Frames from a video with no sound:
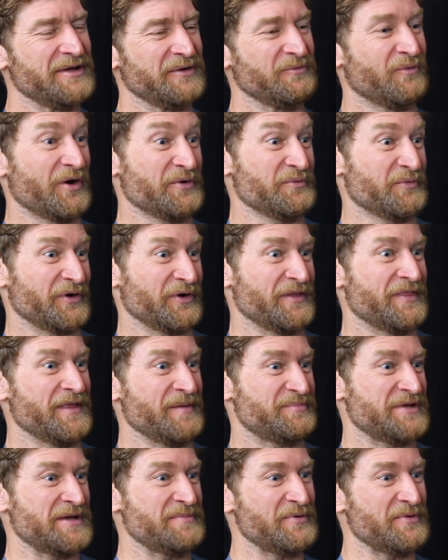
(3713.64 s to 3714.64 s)
I mean, one word
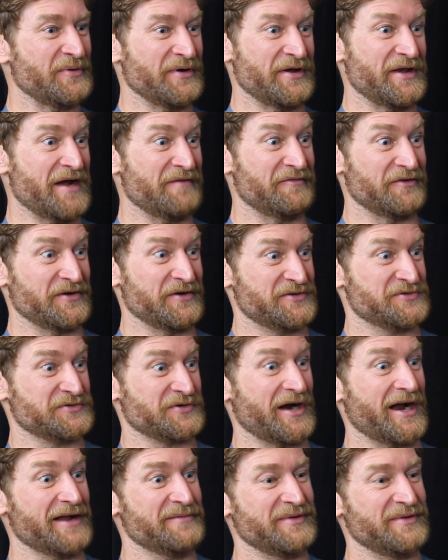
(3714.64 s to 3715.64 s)
that people would never
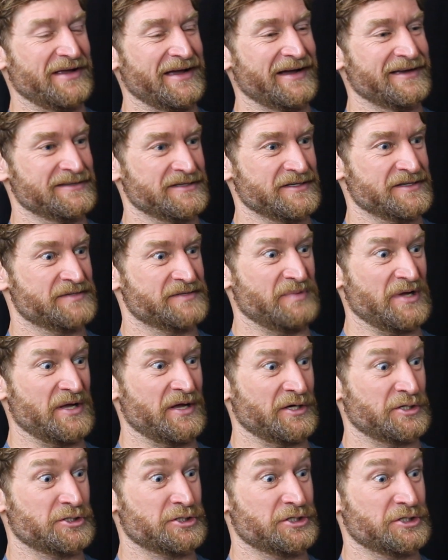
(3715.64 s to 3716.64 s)
describe me as is
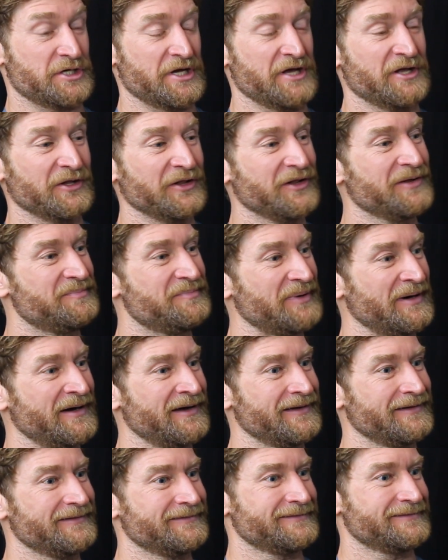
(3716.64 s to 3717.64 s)
being chill,
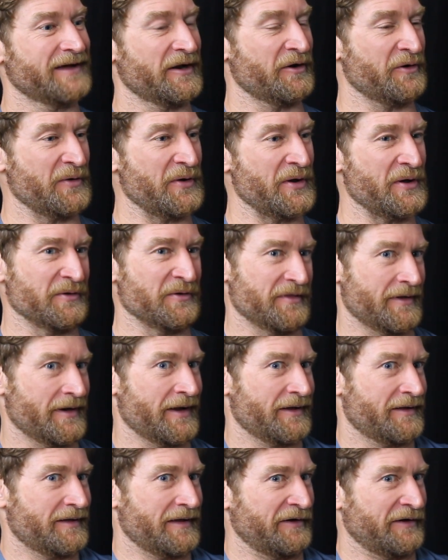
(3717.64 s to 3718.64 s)
but I don't know that
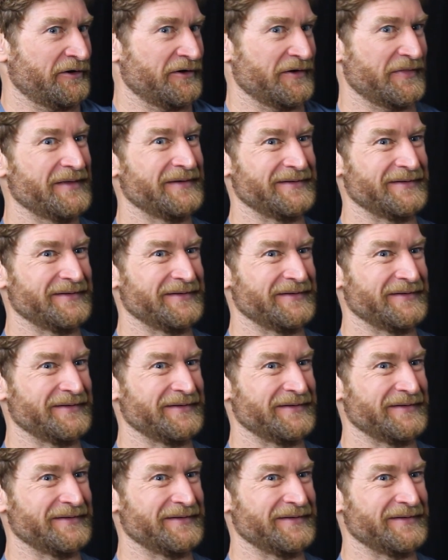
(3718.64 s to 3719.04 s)
I care